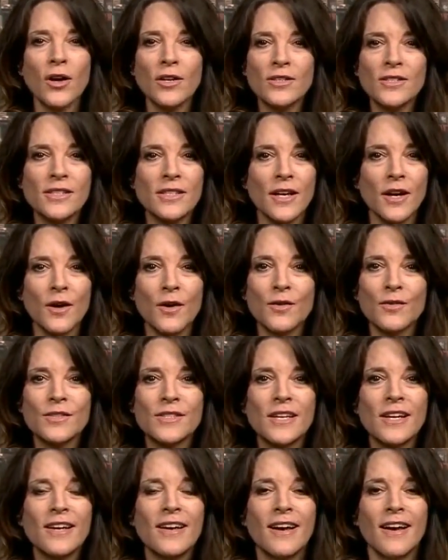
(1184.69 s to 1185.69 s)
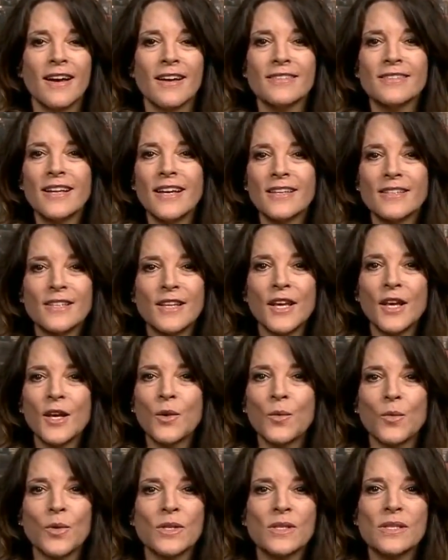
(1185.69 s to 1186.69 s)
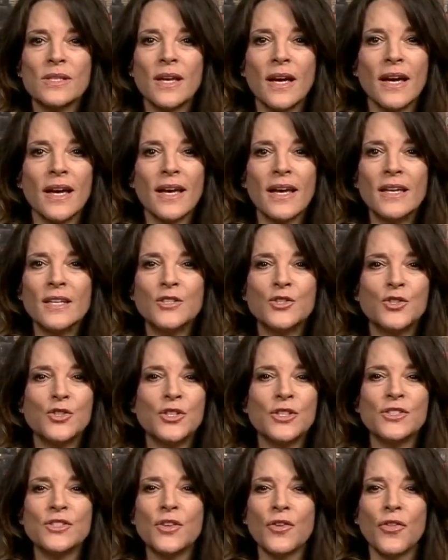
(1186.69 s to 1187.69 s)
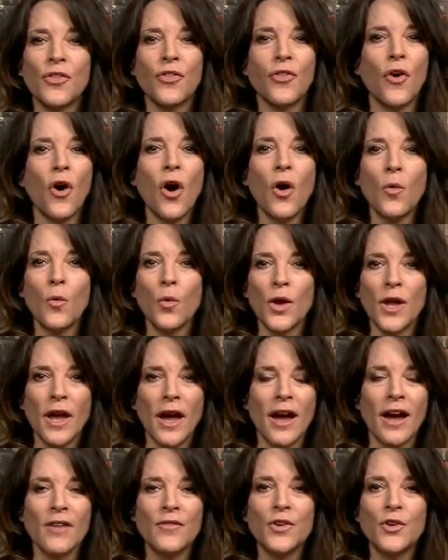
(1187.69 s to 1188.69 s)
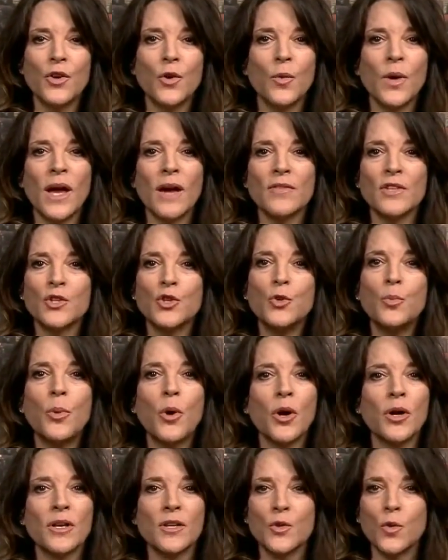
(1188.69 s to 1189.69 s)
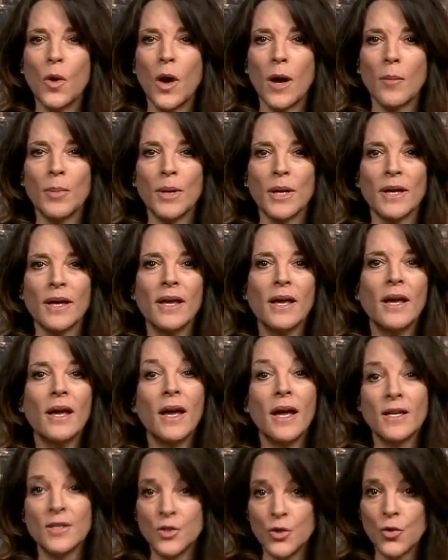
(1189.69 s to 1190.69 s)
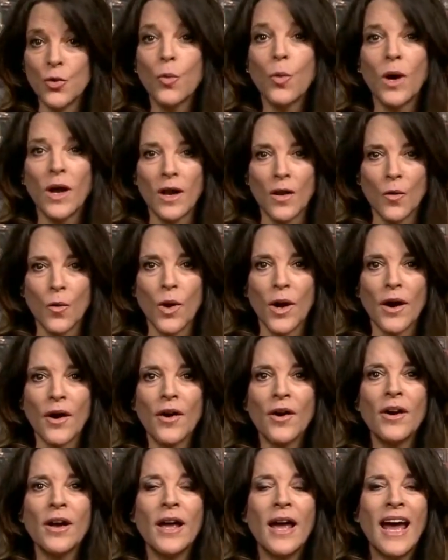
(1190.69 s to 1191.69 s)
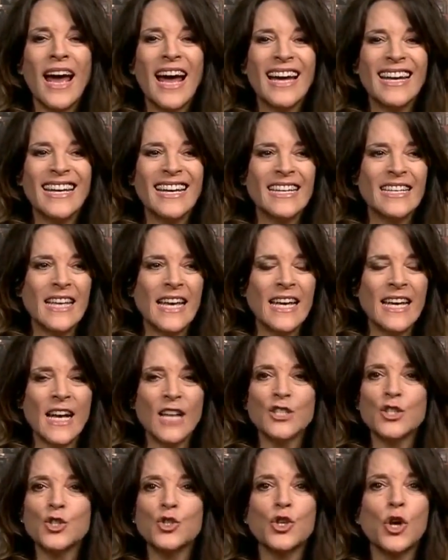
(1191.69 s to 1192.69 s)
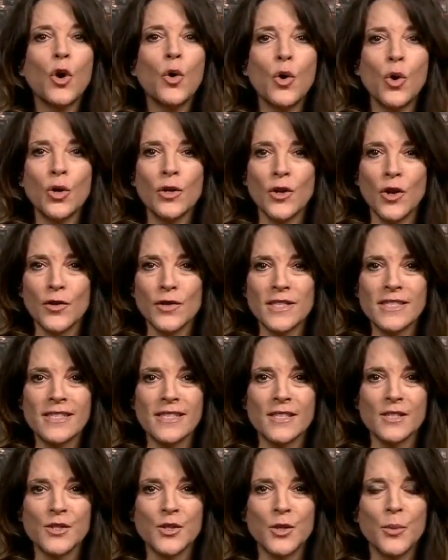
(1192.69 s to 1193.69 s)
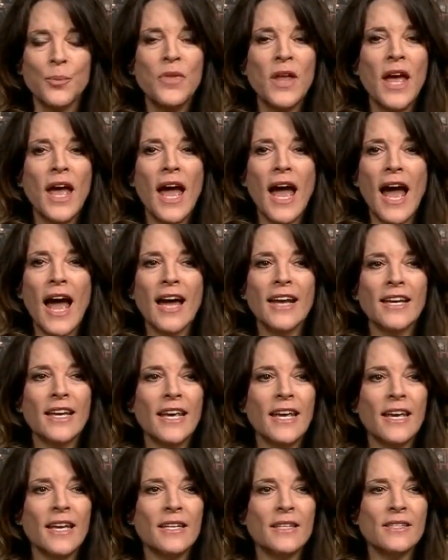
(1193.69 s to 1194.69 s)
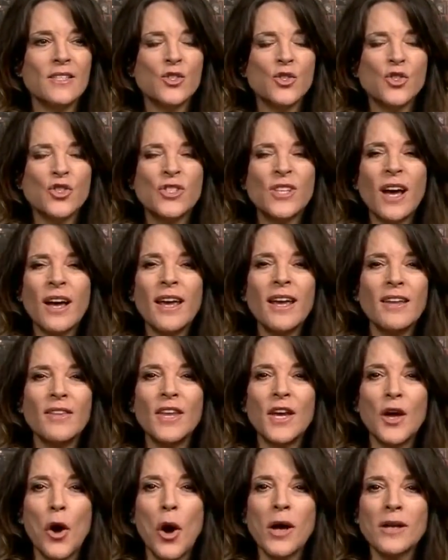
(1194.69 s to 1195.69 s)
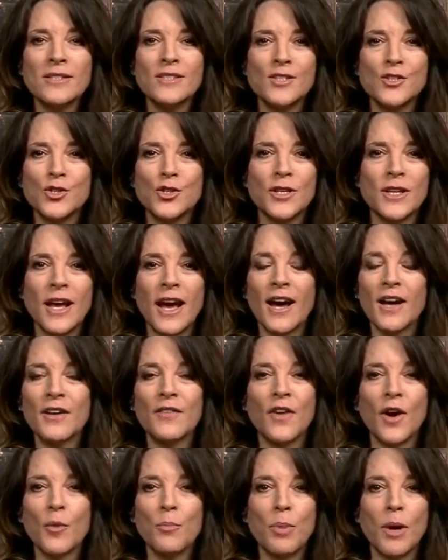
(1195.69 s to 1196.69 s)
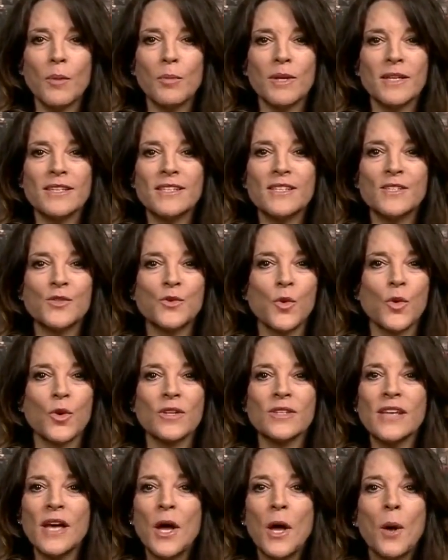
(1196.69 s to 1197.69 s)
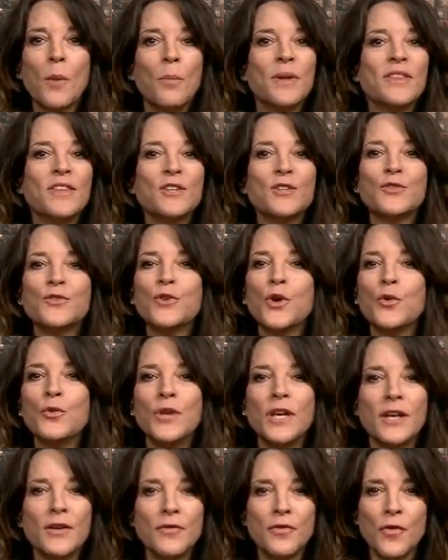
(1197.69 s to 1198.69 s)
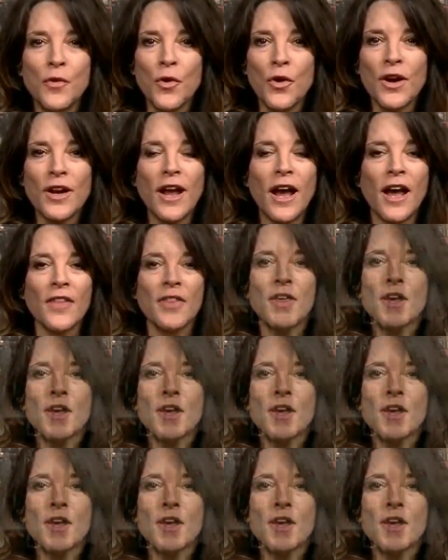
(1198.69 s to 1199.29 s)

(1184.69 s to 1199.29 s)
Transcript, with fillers: ourselves, as, as Lincoln would say. It's just a thought we have. You know, we have a two-party duopoly, as you're well aware, and it, it has a chokehold on the system, and it's sucking the oxygen out of our public discourse. But there's no need for it. I